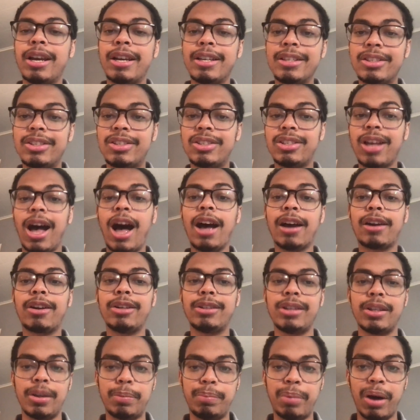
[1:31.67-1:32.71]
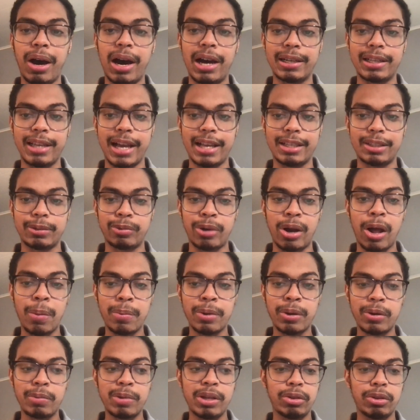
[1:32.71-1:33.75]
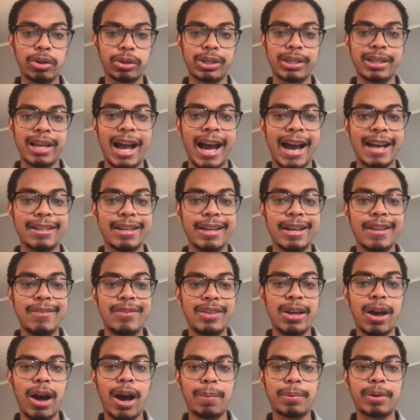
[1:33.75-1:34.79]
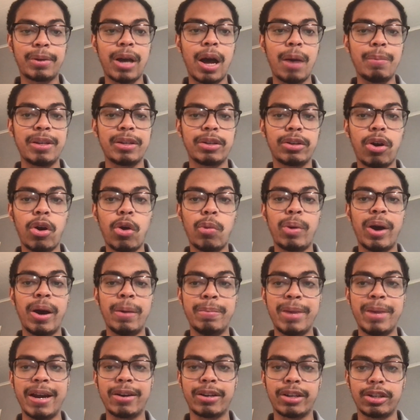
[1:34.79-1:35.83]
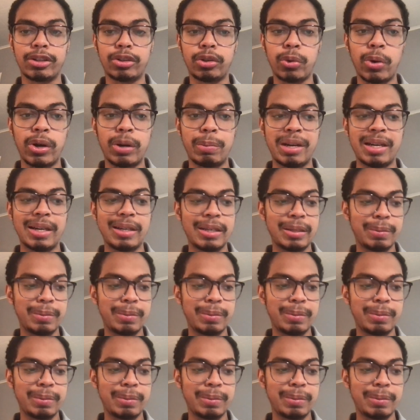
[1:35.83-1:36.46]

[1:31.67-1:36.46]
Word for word: soccer to the podcast, where I'm going to be looking at the upcoming Copa America tournament,